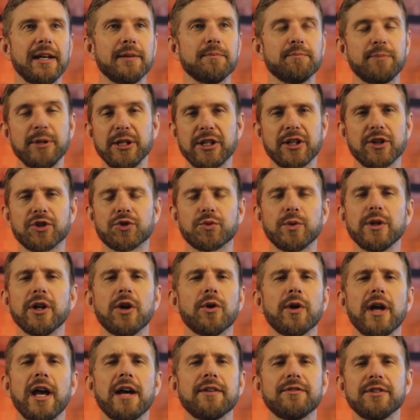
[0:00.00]
because we
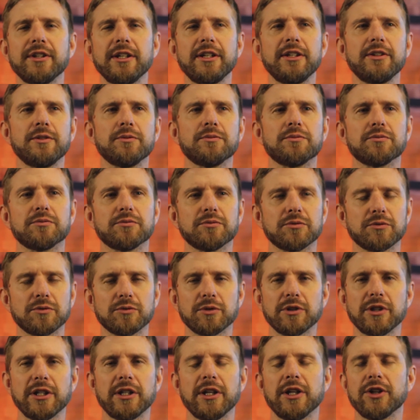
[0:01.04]
don't have any
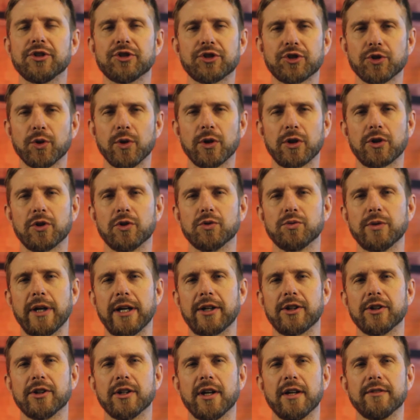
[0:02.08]
historical
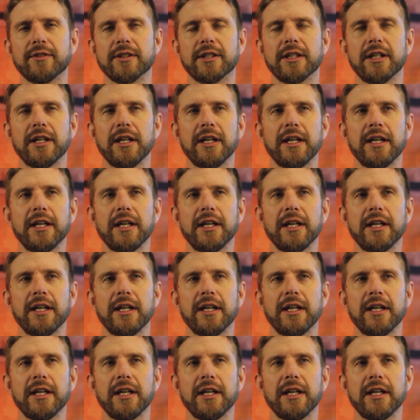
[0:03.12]
record of it.